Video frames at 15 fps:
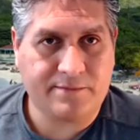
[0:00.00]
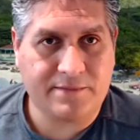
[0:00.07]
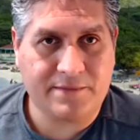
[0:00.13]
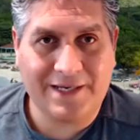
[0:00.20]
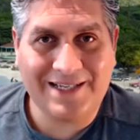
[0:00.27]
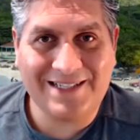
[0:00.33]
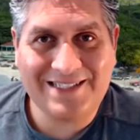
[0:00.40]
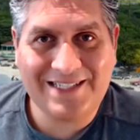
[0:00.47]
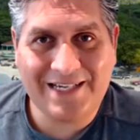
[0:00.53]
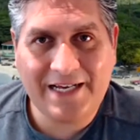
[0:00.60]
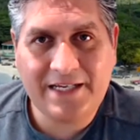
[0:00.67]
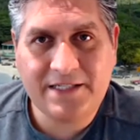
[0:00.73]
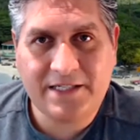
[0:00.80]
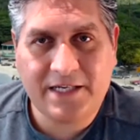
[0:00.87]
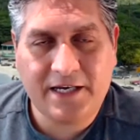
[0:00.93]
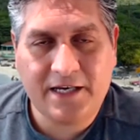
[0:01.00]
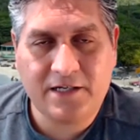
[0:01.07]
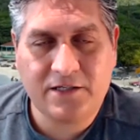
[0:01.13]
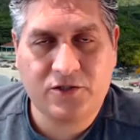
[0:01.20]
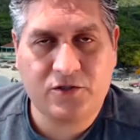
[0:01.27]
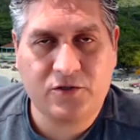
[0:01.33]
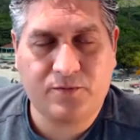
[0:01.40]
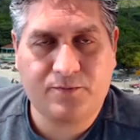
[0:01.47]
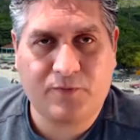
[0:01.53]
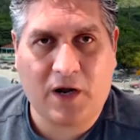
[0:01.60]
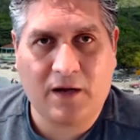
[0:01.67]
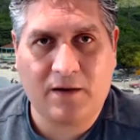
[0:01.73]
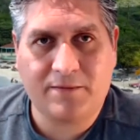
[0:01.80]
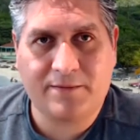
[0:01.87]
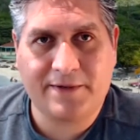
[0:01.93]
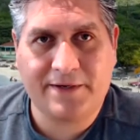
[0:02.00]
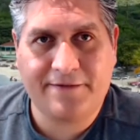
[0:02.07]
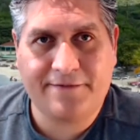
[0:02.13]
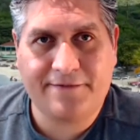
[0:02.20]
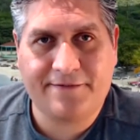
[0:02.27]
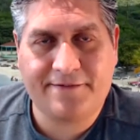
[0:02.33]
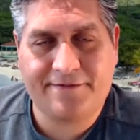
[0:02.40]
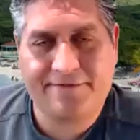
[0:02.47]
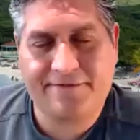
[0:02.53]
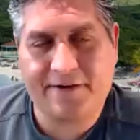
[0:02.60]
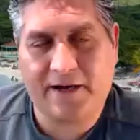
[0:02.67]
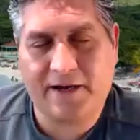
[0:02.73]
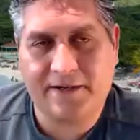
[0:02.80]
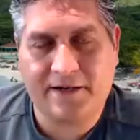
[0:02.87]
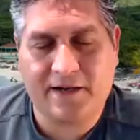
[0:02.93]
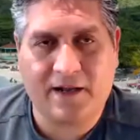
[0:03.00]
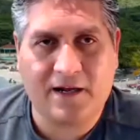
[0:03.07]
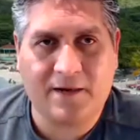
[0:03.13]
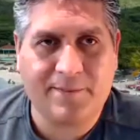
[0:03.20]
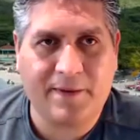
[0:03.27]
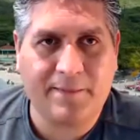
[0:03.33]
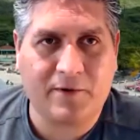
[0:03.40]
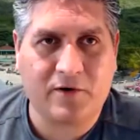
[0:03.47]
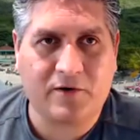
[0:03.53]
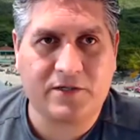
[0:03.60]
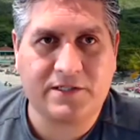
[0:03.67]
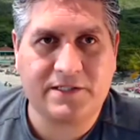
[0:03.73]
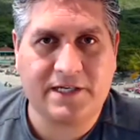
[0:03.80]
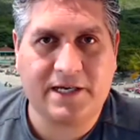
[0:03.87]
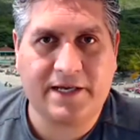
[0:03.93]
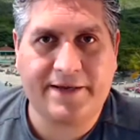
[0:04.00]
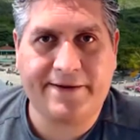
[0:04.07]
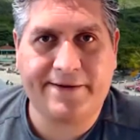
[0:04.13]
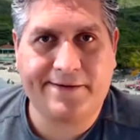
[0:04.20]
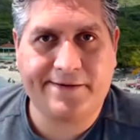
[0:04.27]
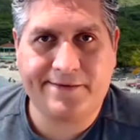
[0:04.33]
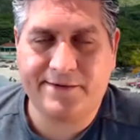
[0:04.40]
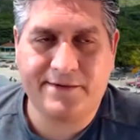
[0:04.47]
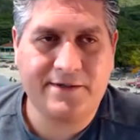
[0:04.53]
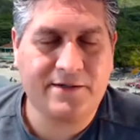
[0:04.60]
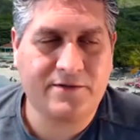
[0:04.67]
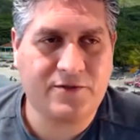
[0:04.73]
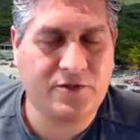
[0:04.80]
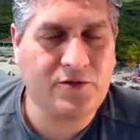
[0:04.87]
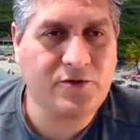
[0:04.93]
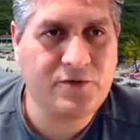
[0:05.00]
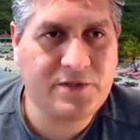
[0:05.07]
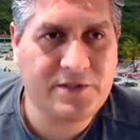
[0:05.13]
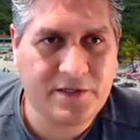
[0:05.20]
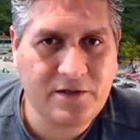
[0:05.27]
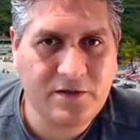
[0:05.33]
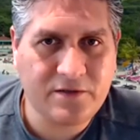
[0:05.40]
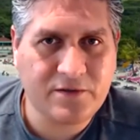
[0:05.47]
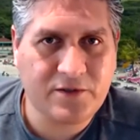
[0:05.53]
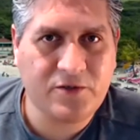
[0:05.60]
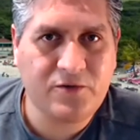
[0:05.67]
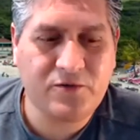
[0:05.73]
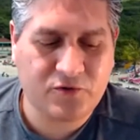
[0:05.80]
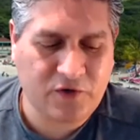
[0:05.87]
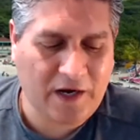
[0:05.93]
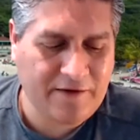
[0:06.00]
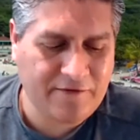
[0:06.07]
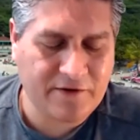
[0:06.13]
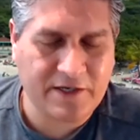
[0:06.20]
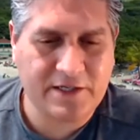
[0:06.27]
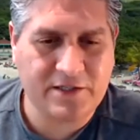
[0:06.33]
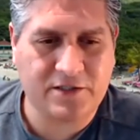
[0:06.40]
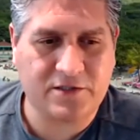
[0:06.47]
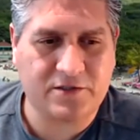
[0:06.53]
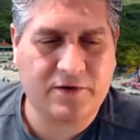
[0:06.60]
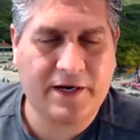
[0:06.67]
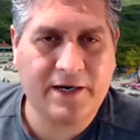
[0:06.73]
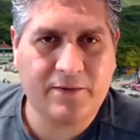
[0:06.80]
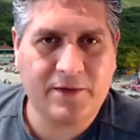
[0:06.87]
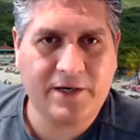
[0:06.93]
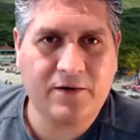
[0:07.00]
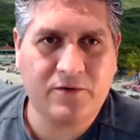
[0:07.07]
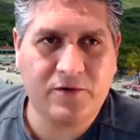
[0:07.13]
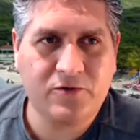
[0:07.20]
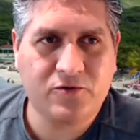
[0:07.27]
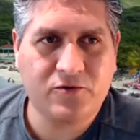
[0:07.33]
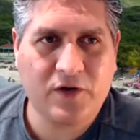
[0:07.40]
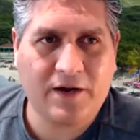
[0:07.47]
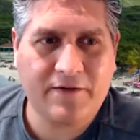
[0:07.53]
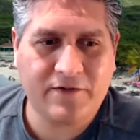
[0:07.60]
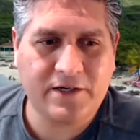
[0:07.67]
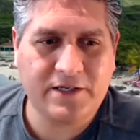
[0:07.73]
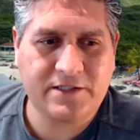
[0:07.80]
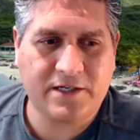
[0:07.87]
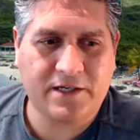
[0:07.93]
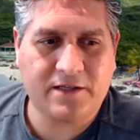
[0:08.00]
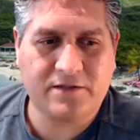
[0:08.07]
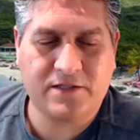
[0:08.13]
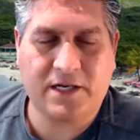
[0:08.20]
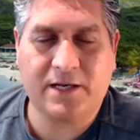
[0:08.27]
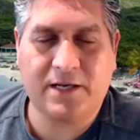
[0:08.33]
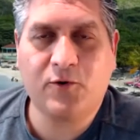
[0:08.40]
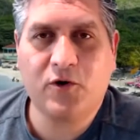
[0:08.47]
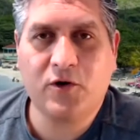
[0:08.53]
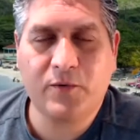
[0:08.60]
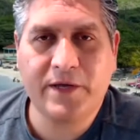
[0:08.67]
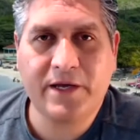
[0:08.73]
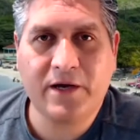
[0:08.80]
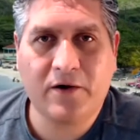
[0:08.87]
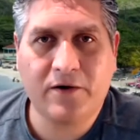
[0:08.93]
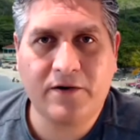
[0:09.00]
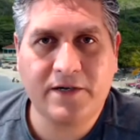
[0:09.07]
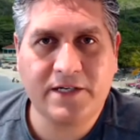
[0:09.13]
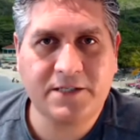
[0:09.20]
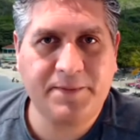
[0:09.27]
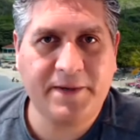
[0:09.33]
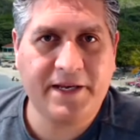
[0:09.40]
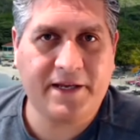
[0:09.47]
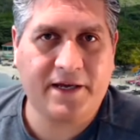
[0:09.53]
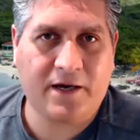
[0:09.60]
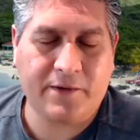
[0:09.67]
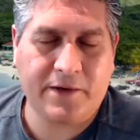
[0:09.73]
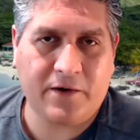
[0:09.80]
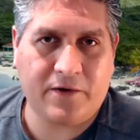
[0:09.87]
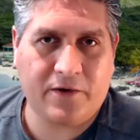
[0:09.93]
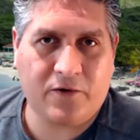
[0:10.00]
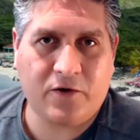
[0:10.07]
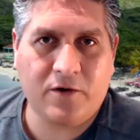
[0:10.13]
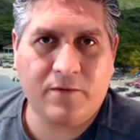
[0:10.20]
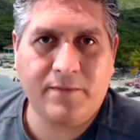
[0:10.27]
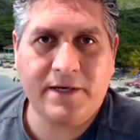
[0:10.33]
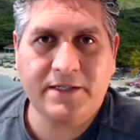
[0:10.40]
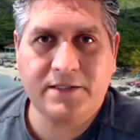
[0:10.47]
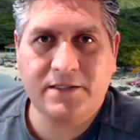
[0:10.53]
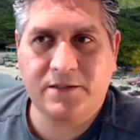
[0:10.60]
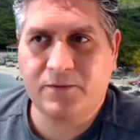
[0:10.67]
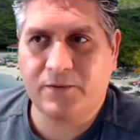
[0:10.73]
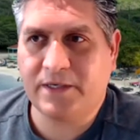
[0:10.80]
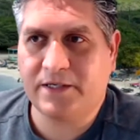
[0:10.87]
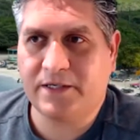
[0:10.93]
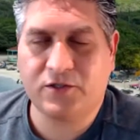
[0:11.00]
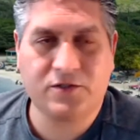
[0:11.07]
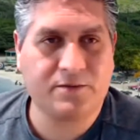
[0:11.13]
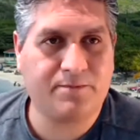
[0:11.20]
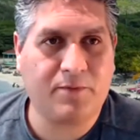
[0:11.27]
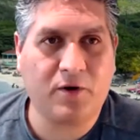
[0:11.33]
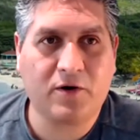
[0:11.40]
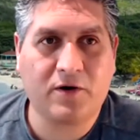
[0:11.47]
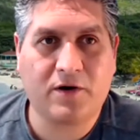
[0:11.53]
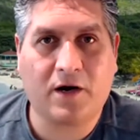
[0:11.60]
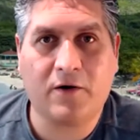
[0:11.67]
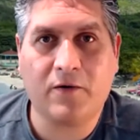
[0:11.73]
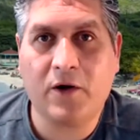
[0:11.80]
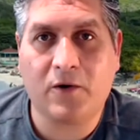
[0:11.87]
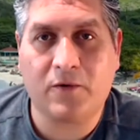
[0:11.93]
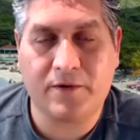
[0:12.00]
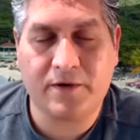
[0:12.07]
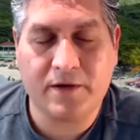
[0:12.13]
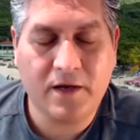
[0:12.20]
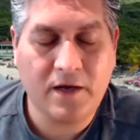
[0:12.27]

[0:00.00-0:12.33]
In today's age, you probably find a lot of people are saying, do you still use travel agents, right? We don't use travel agents anymore. We go to Expedia, we go to Orbitz, we just book our own.